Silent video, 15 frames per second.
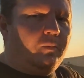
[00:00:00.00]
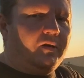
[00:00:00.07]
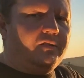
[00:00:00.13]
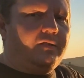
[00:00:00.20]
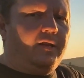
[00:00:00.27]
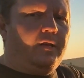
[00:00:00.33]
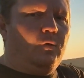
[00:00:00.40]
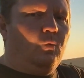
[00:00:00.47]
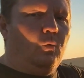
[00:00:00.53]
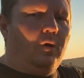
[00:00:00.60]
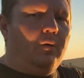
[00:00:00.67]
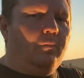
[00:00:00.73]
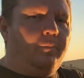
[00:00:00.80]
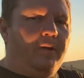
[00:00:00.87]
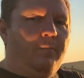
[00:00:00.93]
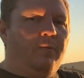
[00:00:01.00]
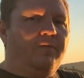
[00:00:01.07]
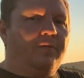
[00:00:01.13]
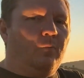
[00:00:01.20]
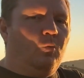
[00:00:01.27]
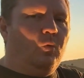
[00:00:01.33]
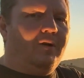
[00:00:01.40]
because they didn't want people
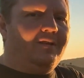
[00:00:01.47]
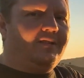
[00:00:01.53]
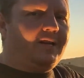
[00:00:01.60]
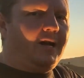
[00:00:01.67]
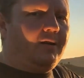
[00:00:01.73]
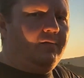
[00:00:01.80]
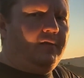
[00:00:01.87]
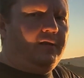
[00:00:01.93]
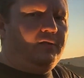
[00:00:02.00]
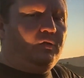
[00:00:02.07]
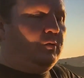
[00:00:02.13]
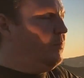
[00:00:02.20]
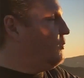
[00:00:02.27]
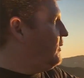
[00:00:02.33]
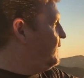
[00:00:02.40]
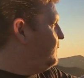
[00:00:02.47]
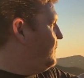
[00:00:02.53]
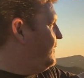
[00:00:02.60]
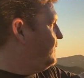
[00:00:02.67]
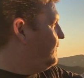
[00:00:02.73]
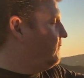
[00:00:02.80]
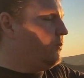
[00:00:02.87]
from one side of the super
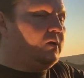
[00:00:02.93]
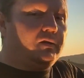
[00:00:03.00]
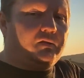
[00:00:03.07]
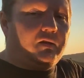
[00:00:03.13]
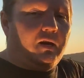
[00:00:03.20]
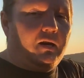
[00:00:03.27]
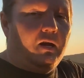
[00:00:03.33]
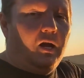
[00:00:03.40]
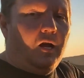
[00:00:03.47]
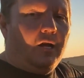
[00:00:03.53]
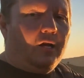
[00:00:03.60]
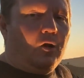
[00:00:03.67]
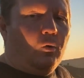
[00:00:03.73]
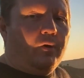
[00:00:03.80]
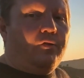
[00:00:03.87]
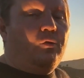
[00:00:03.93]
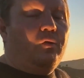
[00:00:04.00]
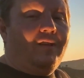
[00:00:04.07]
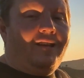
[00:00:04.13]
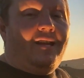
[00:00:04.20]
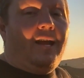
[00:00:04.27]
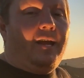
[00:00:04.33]
expensive real estate going through
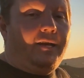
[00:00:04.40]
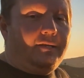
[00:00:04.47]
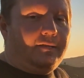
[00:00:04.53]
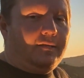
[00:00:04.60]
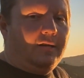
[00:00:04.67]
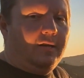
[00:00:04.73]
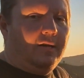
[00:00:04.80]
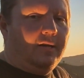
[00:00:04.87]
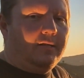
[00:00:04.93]
the gate